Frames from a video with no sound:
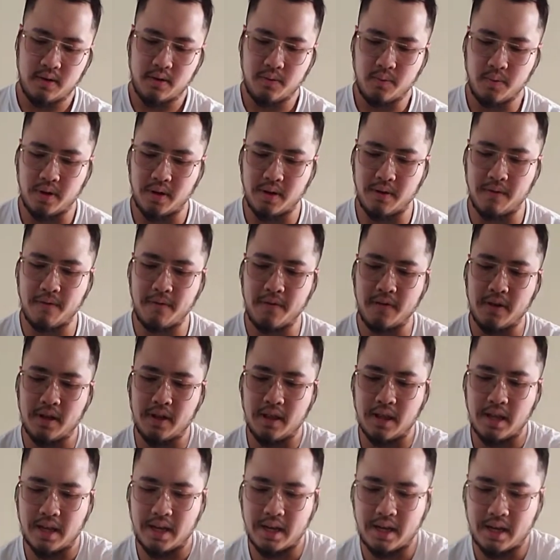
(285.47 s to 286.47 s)
really feel
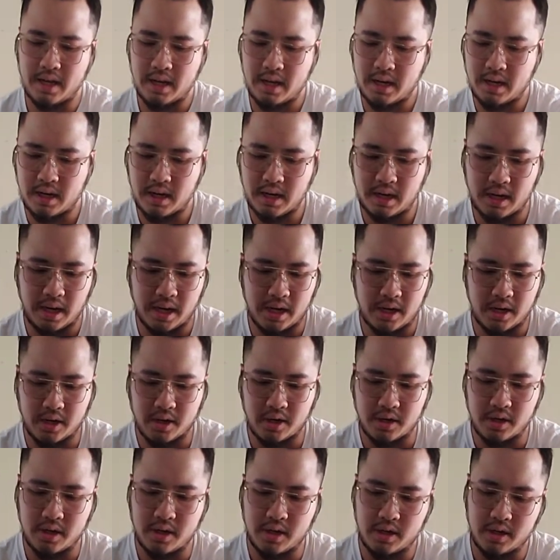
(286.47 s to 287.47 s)
like I
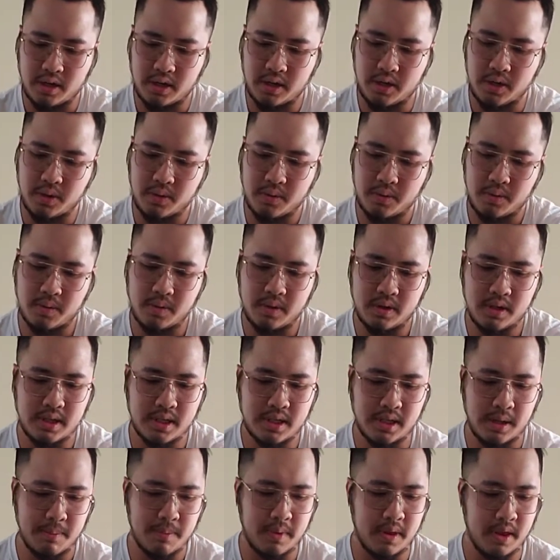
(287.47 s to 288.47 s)
could do
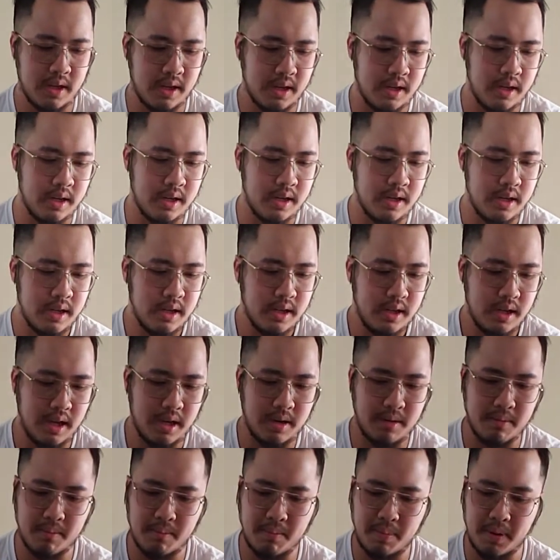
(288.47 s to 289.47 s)
something
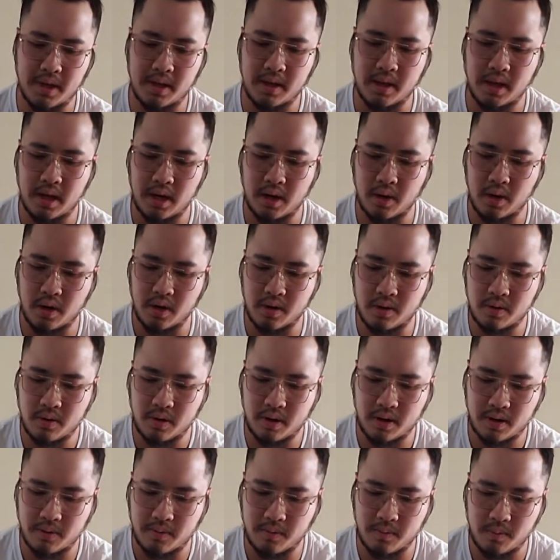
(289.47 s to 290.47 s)
and be there
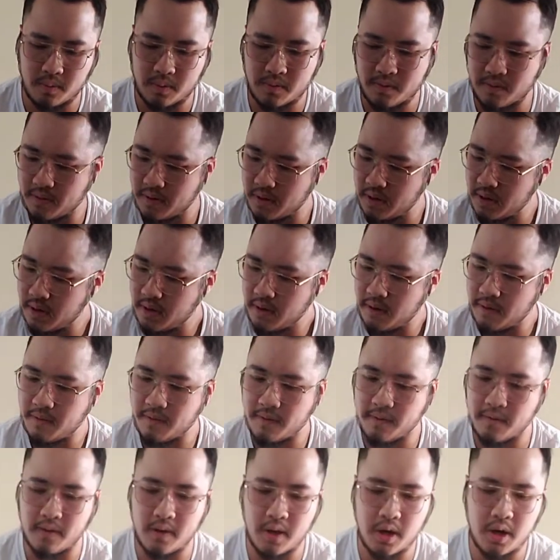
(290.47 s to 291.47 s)
and
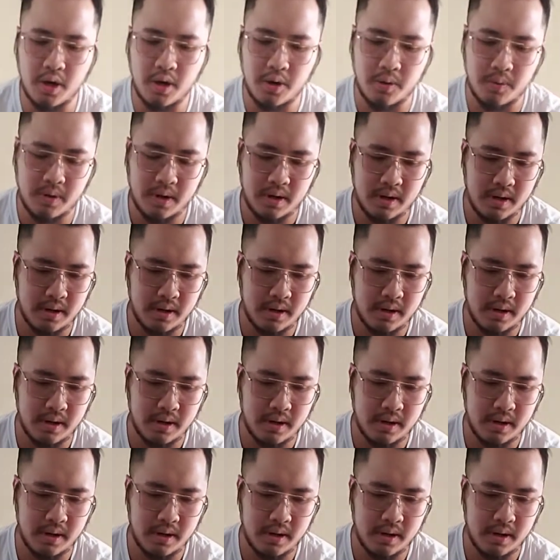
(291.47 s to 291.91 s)
flow.